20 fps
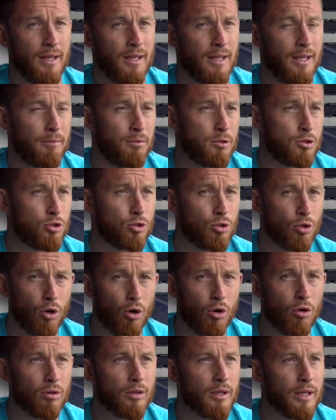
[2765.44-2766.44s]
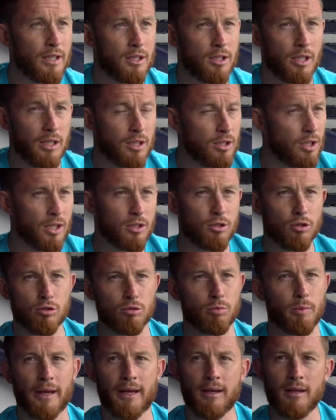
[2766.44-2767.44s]
He was strong. He just
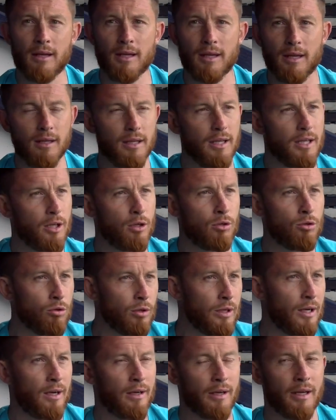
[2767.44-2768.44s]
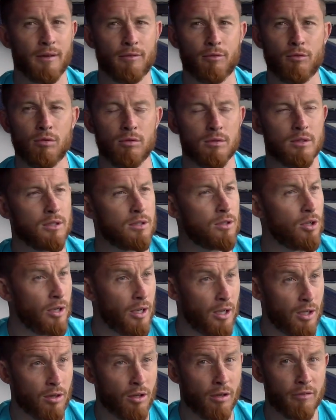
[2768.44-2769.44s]
went again. He can go to that level. Done it
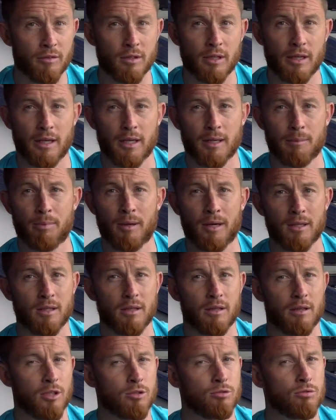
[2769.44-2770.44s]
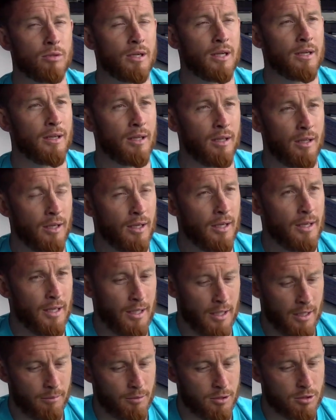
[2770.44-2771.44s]
at Partick Thistle that night.
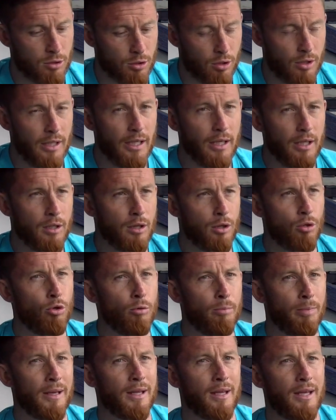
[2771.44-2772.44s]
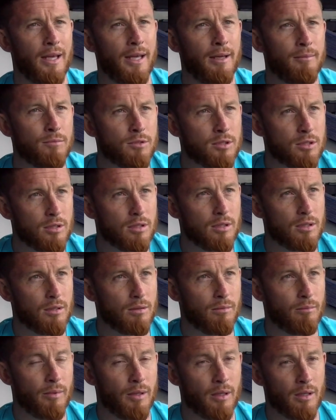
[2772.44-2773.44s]
They had 2 big games
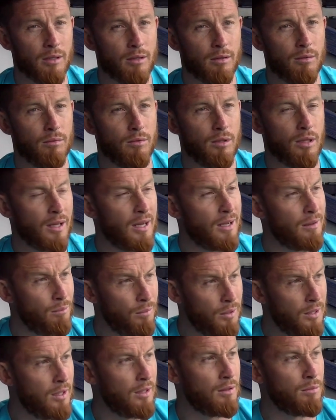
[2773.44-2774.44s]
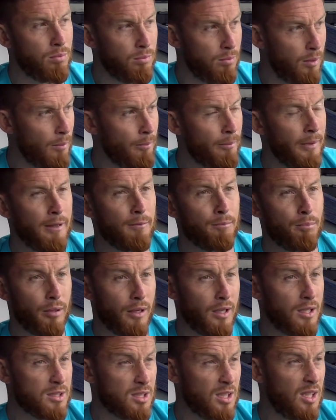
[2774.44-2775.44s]
where you're like, we need our main
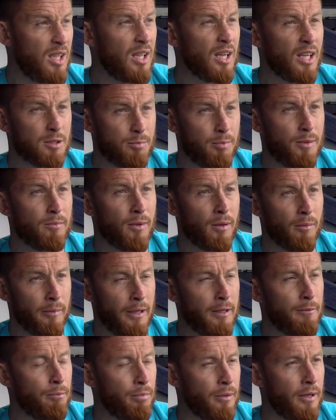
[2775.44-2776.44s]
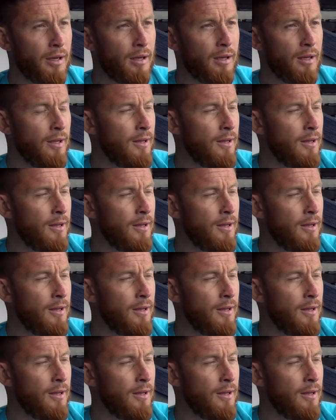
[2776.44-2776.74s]
players, and he has been my main player.